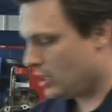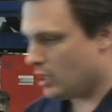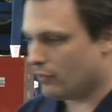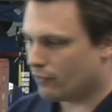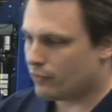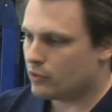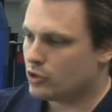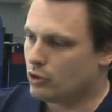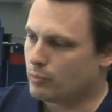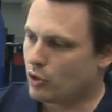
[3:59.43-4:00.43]
If
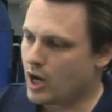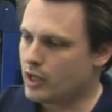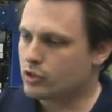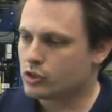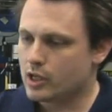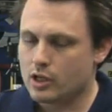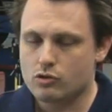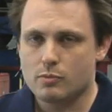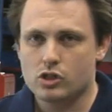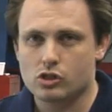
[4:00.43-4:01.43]
your prior
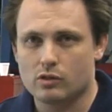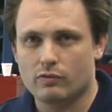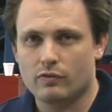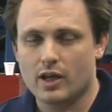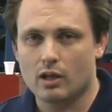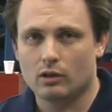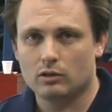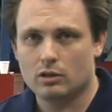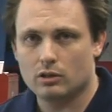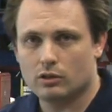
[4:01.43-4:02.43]
transmission failed
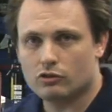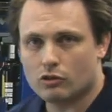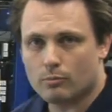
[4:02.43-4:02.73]
to the